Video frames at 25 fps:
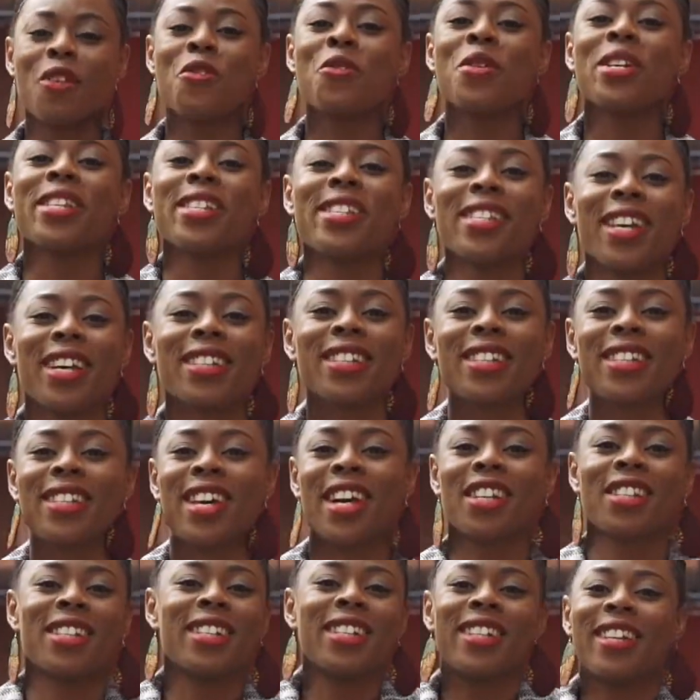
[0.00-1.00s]
Research has
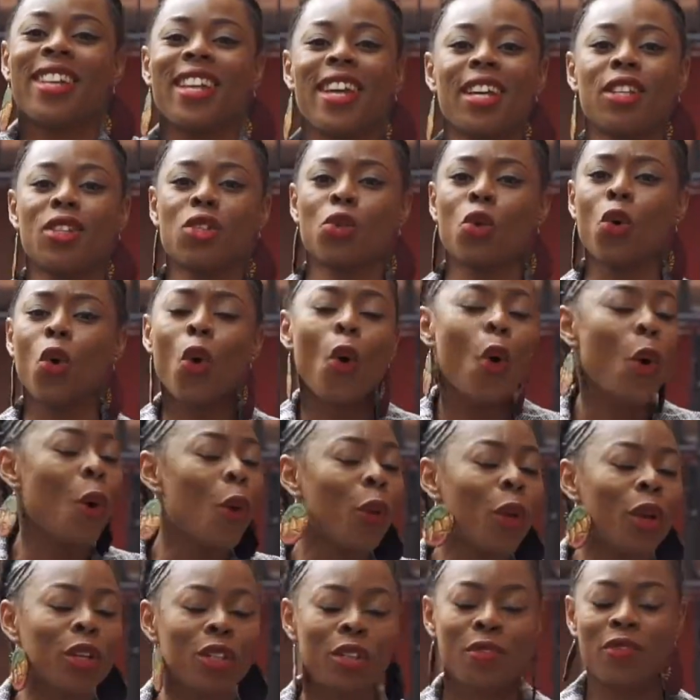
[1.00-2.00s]
actually led to a
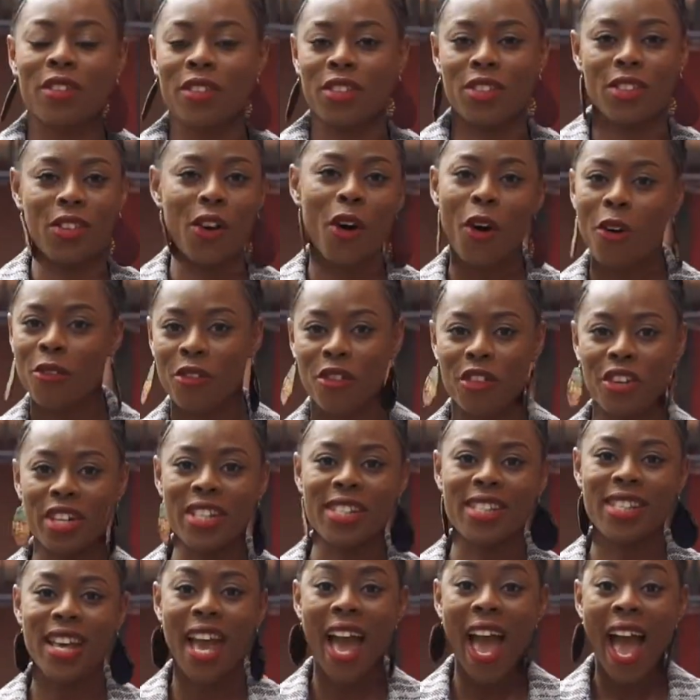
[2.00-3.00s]
whole lot of
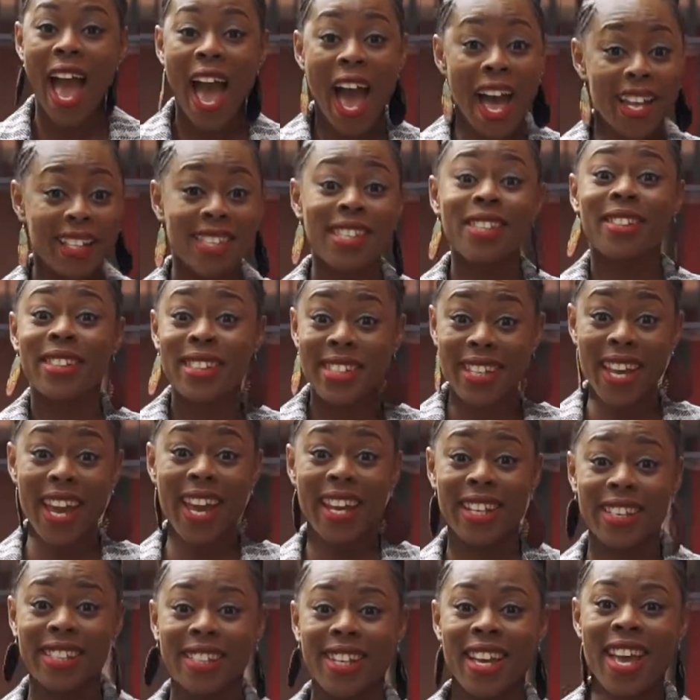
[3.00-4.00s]
discoveries, and till
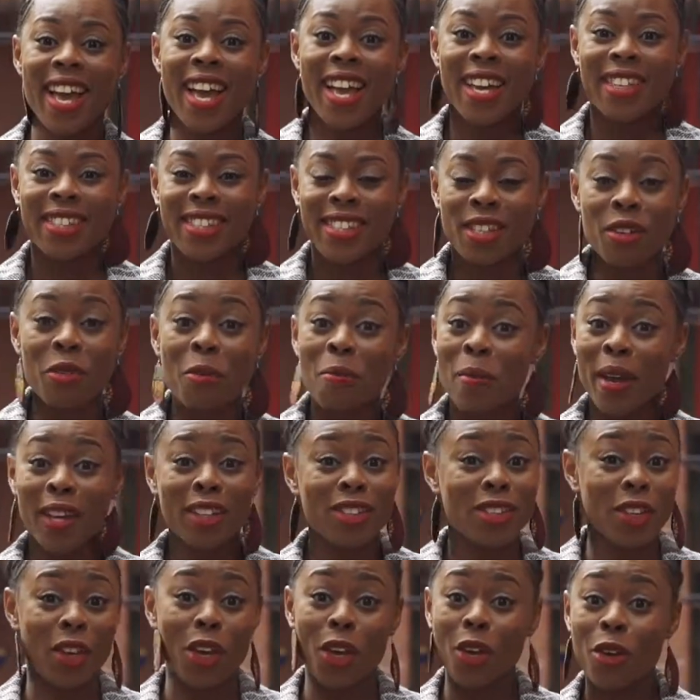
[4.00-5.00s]
date, still
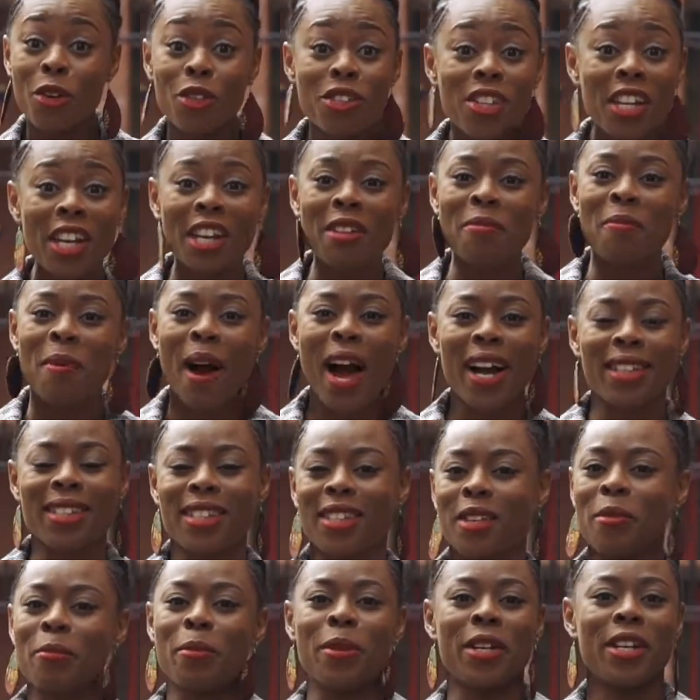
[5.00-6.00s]
makes a huge impact
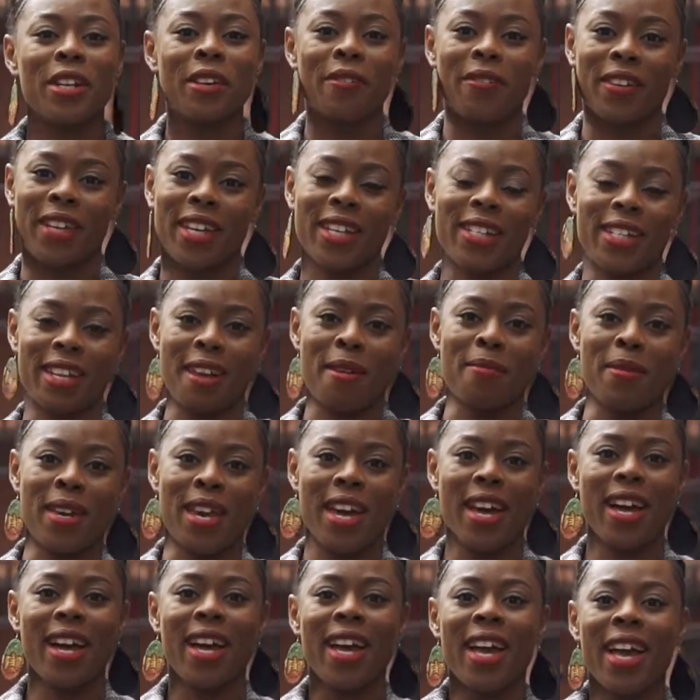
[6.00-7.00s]
in the body of
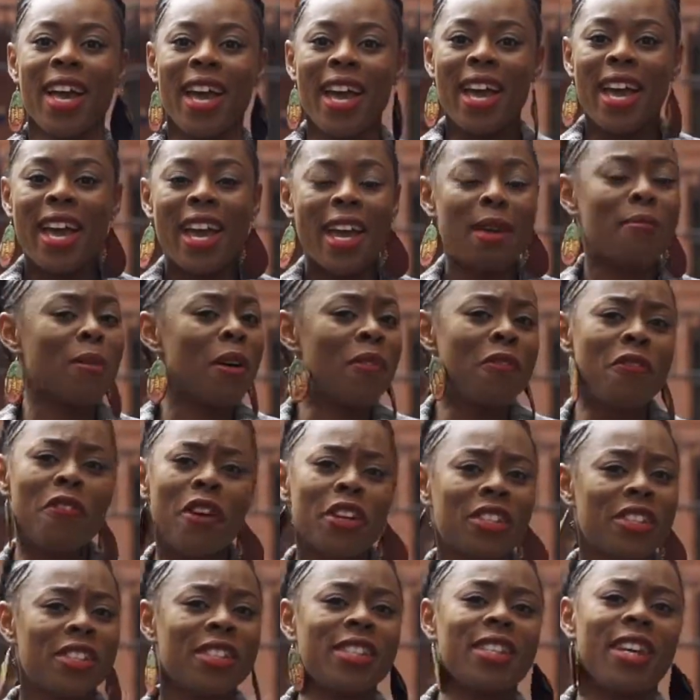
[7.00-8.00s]
academia. In my
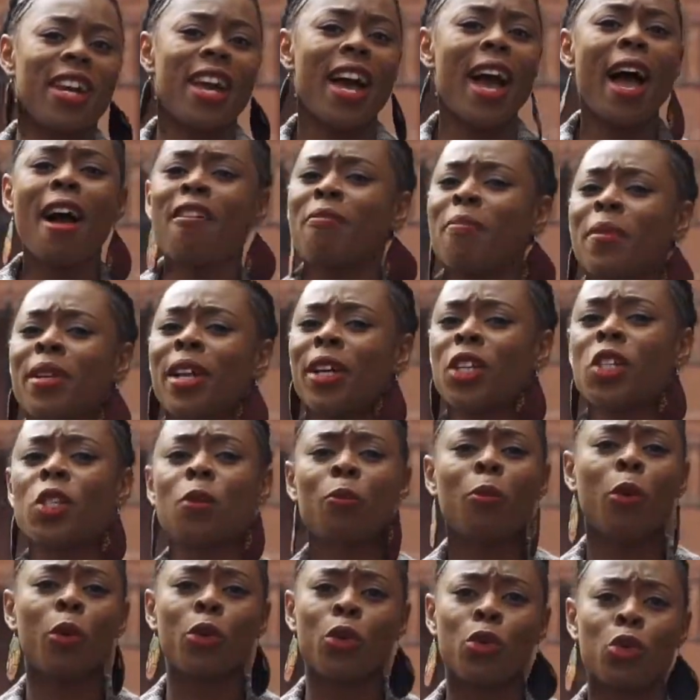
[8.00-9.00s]
first year, I have been
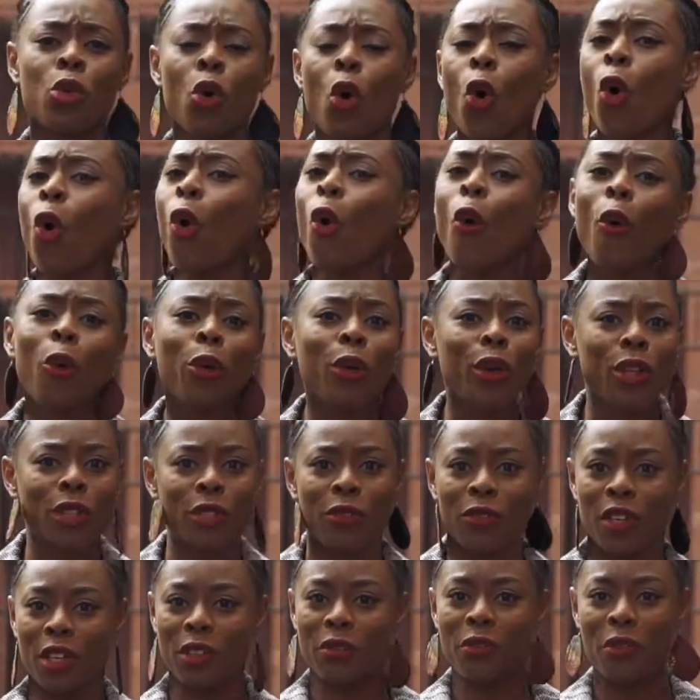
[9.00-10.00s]
exposed to a whole lot
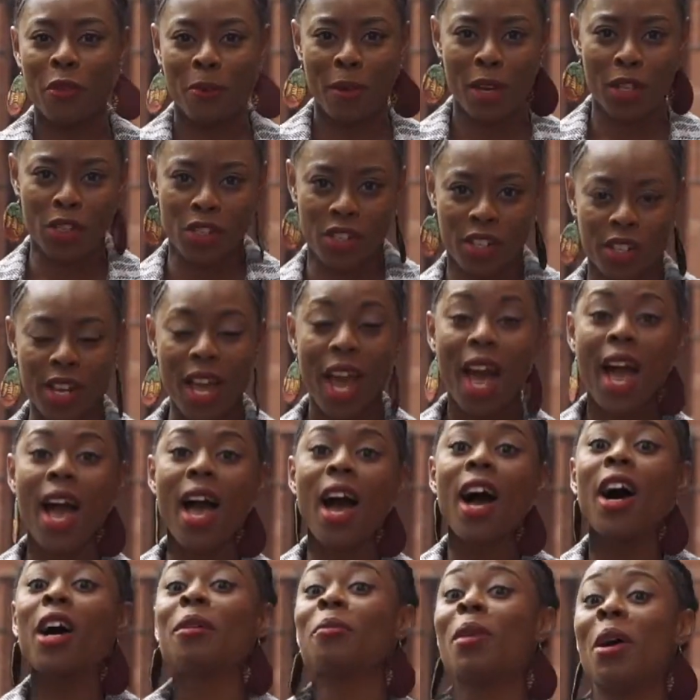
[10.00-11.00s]
of information
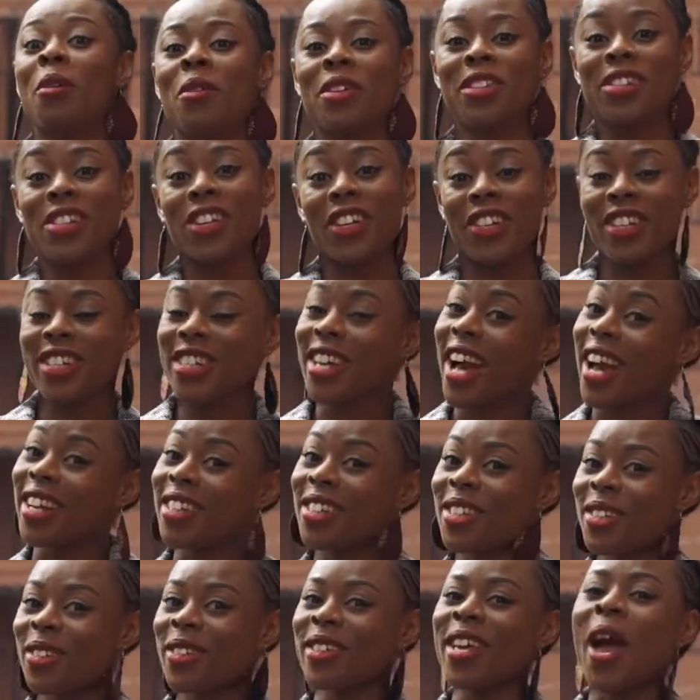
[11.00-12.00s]
on my research
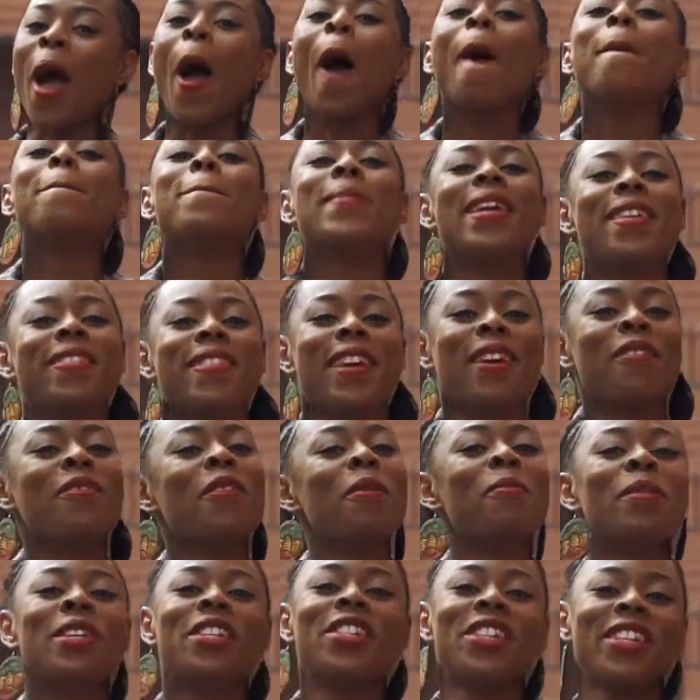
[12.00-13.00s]
titled Methane
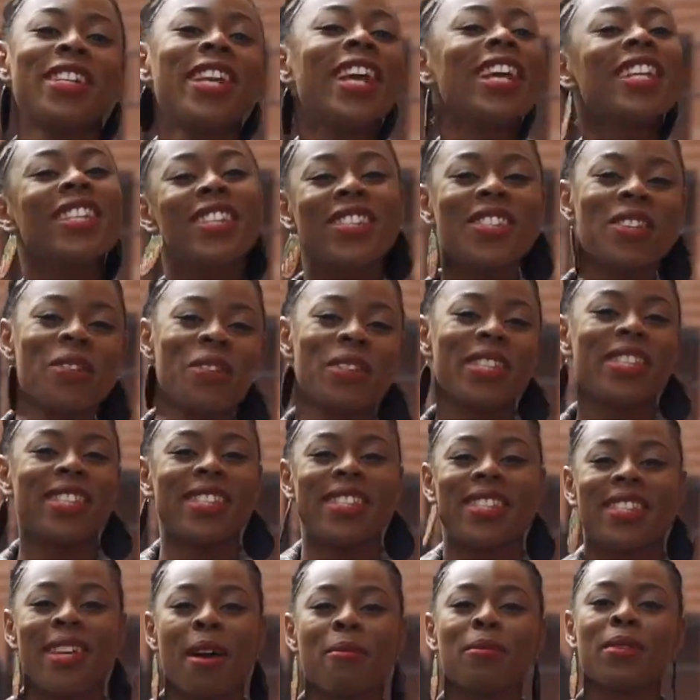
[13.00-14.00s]
Formation in Sewer
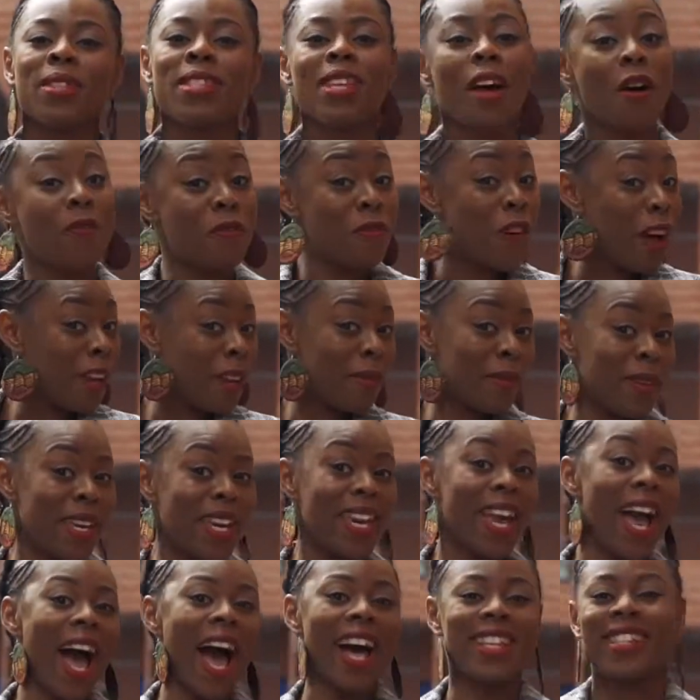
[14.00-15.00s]
Systems. Follow me
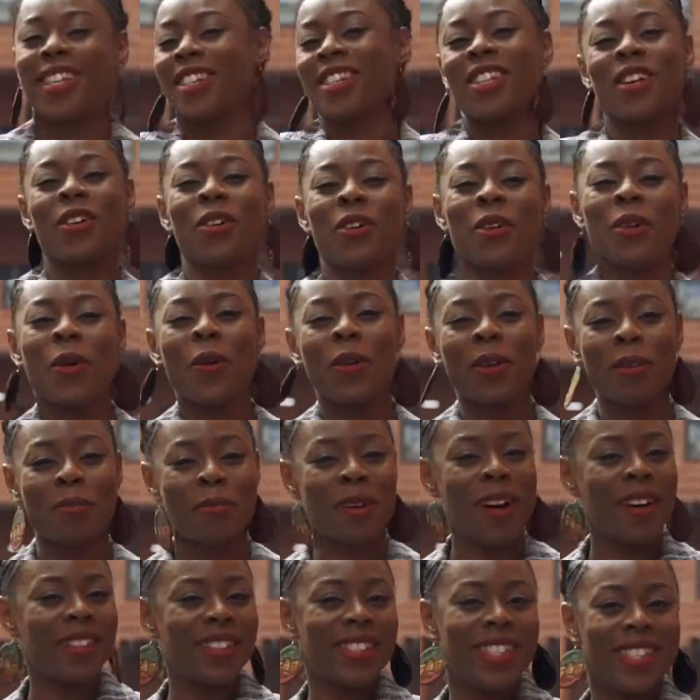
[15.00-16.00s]
as I tell you all
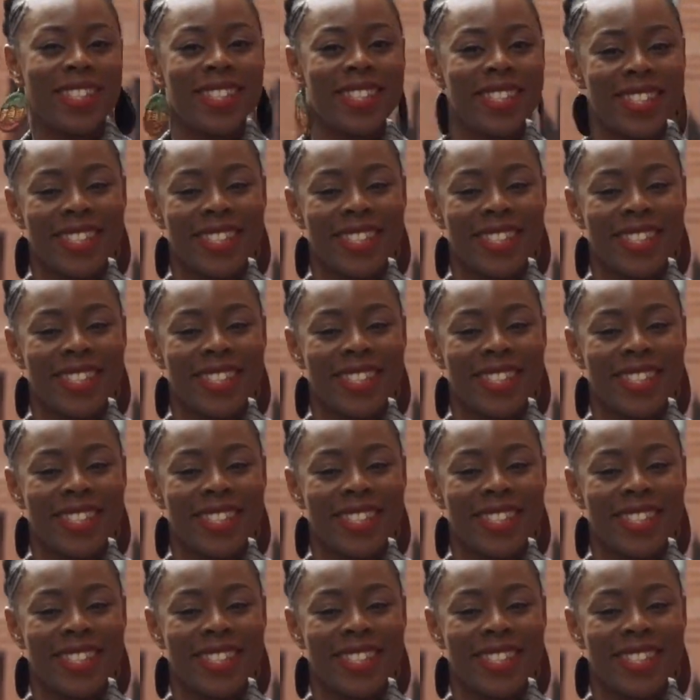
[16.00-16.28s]
about it.